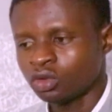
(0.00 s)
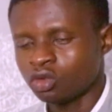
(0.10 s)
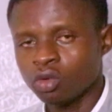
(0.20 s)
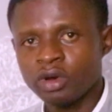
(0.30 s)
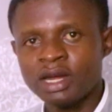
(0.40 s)

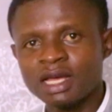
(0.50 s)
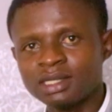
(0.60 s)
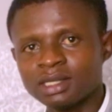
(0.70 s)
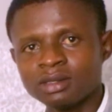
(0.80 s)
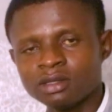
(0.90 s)
So with the
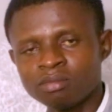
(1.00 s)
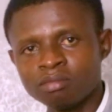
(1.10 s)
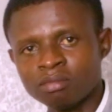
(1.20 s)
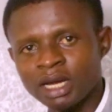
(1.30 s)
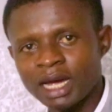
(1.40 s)

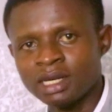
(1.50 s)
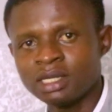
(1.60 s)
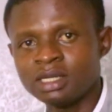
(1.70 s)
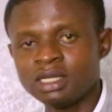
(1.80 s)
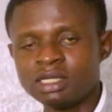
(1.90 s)
single
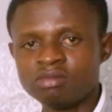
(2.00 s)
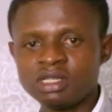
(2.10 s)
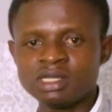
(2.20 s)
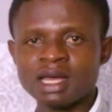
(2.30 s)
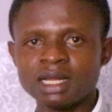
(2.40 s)
blinding, it
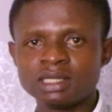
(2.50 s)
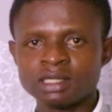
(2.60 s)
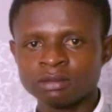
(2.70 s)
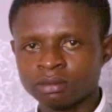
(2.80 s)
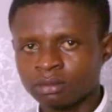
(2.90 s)
means that
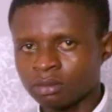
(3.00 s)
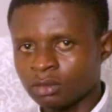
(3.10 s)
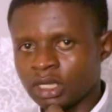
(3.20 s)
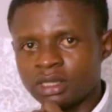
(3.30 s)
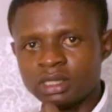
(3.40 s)

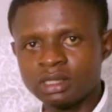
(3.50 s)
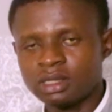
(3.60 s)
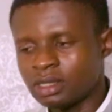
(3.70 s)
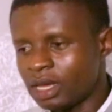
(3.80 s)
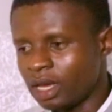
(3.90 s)
it
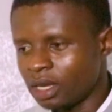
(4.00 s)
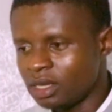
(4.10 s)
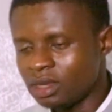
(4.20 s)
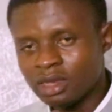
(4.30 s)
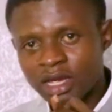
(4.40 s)
is
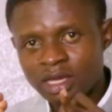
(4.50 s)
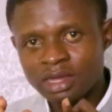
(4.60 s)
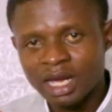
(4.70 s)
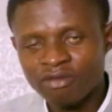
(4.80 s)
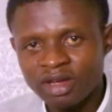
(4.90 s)
the
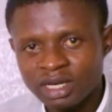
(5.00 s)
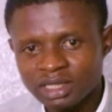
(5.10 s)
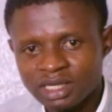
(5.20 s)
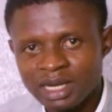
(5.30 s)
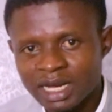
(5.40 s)

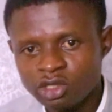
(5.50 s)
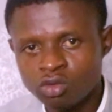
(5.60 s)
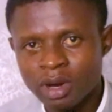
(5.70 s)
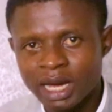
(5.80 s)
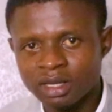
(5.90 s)
intervention
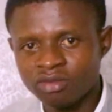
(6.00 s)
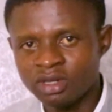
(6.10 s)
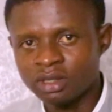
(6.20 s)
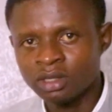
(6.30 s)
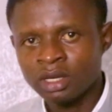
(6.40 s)
that you are
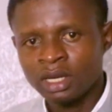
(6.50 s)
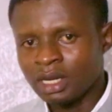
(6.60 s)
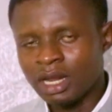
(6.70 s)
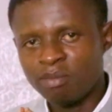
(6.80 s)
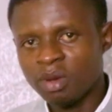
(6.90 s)
giving,
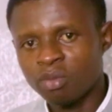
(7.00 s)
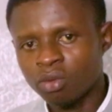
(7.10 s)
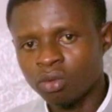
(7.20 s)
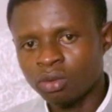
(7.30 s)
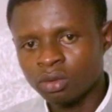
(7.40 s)
the
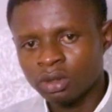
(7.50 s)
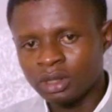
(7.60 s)
people